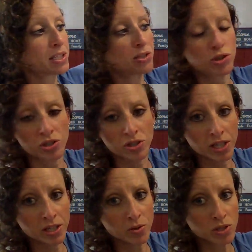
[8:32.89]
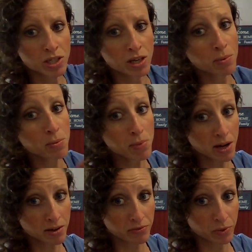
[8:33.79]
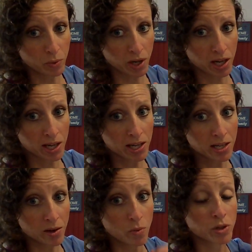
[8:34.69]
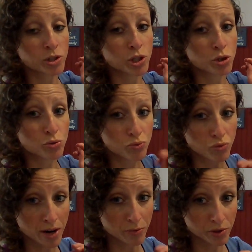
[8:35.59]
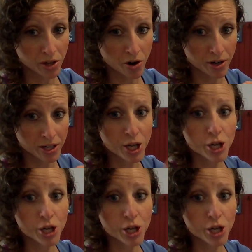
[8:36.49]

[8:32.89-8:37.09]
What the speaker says: just like you did up above, okay? I want you to try really hard.